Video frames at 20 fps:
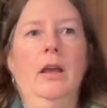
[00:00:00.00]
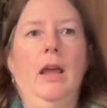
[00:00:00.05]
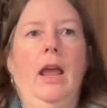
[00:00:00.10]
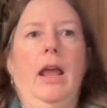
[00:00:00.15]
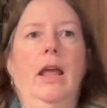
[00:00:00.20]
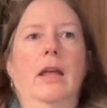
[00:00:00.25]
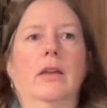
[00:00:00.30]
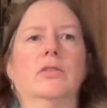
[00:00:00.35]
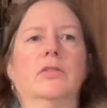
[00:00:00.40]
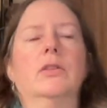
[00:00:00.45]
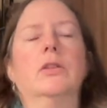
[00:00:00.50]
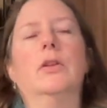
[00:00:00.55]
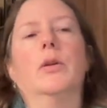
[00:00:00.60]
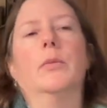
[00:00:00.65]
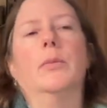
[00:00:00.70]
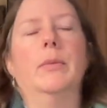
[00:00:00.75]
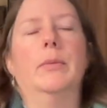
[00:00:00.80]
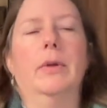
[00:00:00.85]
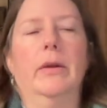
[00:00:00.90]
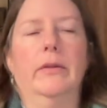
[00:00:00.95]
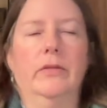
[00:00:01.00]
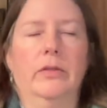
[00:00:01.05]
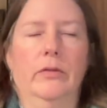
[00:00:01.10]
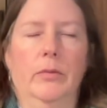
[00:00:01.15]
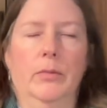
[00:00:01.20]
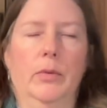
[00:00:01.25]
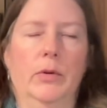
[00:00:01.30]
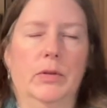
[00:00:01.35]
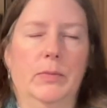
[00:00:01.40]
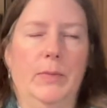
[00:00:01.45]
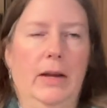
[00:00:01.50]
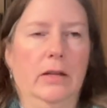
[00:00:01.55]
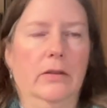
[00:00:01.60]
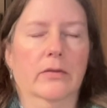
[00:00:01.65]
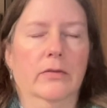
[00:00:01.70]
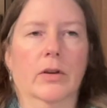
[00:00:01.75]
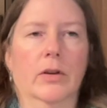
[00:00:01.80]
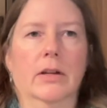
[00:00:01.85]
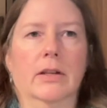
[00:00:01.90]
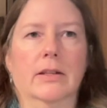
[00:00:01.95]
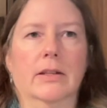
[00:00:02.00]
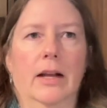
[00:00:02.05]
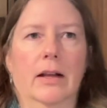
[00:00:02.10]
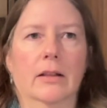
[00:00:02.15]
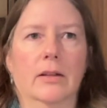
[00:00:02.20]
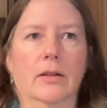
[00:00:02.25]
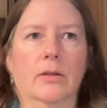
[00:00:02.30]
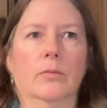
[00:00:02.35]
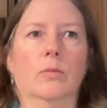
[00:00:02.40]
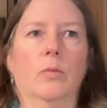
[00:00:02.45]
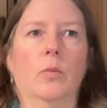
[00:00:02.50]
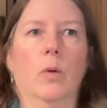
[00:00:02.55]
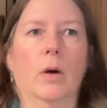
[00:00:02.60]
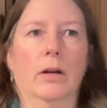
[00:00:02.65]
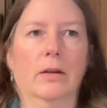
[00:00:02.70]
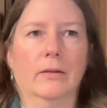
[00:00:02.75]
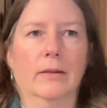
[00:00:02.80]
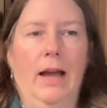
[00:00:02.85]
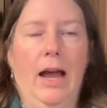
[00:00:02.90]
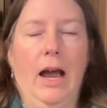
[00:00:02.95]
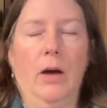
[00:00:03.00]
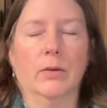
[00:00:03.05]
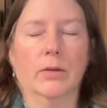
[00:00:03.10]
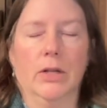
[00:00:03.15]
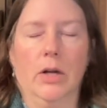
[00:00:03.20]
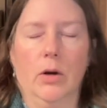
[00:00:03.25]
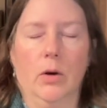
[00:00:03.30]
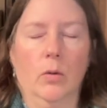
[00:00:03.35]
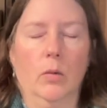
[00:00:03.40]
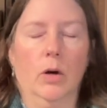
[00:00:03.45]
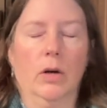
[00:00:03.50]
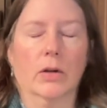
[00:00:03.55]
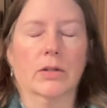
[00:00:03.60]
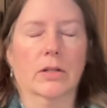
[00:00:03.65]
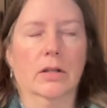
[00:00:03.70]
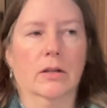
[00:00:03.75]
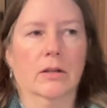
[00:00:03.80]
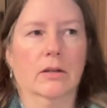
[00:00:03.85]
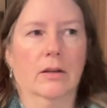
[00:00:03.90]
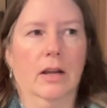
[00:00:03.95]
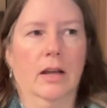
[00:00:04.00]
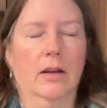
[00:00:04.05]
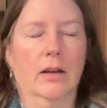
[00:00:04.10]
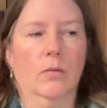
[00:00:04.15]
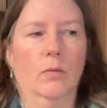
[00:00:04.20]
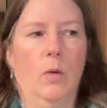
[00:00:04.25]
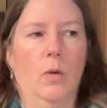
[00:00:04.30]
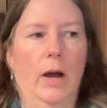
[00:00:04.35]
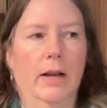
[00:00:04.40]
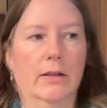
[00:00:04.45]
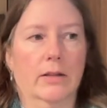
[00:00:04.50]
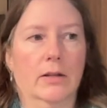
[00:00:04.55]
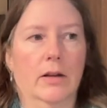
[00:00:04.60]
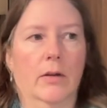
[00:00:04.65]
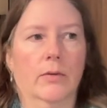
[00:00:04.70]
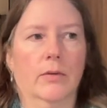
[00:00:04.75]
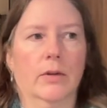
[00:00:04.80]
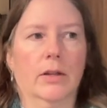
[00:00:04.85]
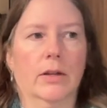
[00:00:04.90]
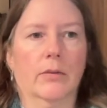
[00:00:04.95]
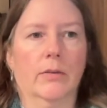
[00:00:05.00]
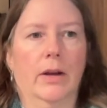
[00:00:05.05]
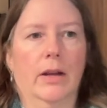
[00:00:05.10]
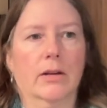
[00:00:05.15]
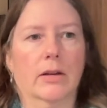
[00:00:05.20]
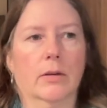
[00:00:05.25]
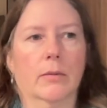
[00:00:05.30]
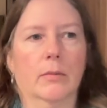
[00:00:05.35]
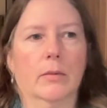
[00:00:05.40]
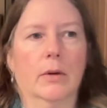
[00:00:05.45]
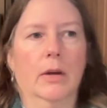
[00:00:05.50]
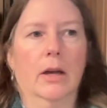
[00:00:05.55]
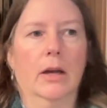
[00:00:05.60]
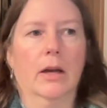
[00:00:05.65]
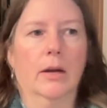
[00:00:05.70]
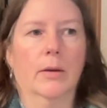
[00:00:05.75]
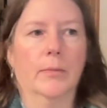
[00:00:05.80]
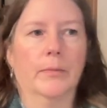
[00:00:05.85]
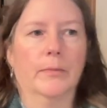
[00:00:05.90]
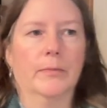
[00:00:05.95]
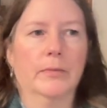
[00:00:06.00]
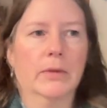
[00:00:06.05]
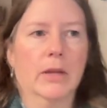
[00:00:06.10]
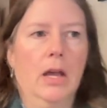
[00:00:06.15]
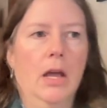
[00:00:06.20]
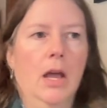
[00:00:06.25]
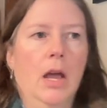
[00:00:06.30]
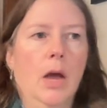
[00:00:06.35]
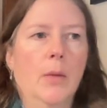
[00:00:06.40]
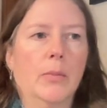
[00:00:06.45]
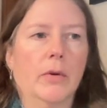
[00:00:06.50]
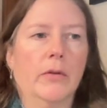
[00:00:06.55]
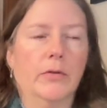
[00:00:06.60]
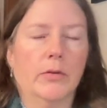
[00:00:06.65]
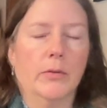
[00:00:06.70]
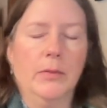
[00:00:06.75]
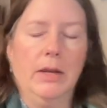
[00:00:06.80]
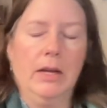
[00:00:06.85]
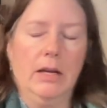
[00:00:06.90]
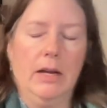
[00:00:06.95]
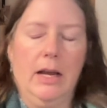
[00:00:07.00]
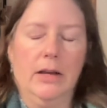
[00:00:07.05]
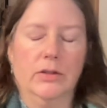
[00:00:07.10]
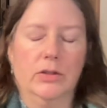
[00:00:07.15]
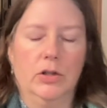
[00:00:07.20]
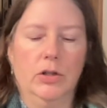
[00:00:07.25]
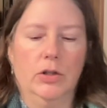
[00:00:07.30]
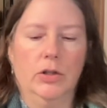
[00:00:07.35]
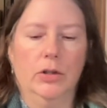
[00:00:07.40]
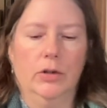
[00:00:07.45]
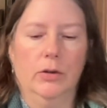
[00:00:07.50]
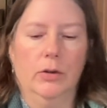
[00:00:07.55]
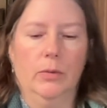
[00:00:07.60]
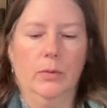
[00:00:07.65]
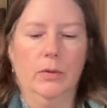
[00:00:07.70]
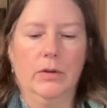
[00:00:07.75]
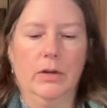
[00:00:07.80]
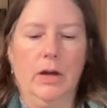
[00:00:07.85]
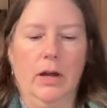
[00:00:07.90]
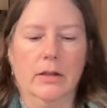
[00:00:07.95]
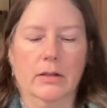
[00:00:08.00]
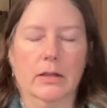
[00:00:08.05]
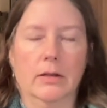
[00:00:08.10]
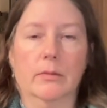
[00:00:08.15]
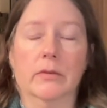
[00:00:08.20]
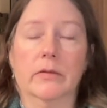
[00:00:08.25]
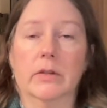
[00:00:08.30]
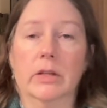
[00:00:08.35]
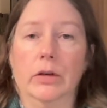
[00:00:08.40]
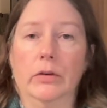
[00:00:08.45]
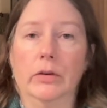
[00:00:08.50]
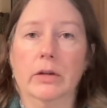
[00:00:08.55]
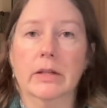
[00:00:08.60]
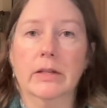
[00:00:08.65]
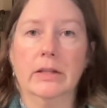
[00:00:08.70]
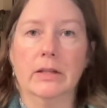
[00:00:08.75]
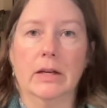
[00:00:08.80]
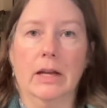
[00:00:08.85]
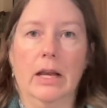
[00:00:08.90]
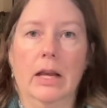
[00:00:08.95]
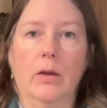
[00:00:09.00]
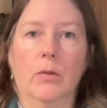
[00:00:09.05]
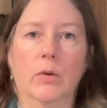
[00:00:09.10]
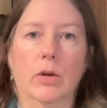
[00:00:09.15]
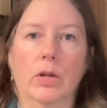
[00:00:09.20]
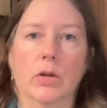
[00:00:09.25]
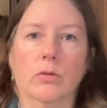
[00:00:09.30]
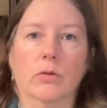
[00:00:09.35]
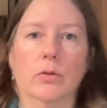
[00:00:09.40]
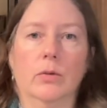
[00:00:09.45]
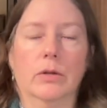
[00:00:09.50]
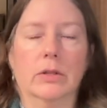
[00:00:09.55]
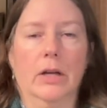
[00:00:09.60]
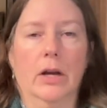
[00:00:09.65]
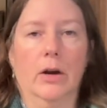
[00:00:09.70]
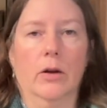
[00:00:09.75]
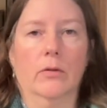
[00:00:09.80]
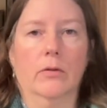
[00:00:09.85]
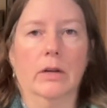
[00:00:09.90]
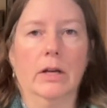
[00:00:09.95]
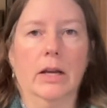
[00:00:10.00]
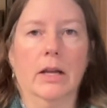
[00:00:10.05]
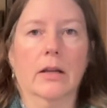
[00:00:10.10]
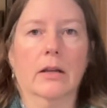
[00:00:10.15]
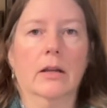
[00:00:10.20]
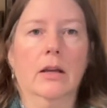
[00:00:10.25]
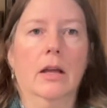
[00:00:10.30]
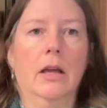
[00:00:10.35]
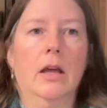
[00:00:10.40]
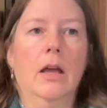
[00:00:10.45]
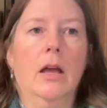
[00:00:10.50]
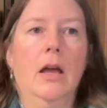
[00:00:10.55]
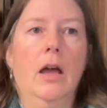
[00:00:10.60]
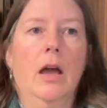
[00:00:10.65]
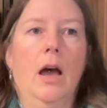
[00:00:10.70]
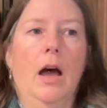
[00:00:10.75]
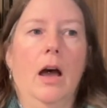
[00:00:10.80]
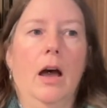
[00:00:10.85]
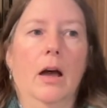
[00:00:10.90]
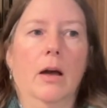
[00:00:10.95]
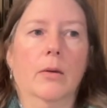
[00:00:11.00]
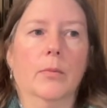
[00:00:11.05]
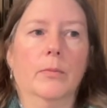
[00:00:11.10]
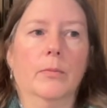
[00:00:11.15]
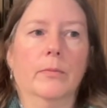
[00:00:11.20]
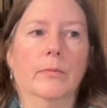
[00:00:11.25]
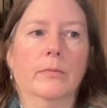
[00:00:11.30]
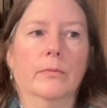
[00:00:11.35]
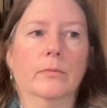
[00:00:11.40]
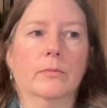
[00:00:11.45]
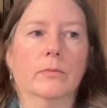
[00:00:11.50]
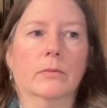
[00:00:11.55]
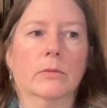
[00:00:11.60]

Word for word: and you know, people have different perspectives on exactly what how tarot works and and why it's not really random. Um, but for me, it has to do with the concept of synchronicity. When you do a tarot reading, um,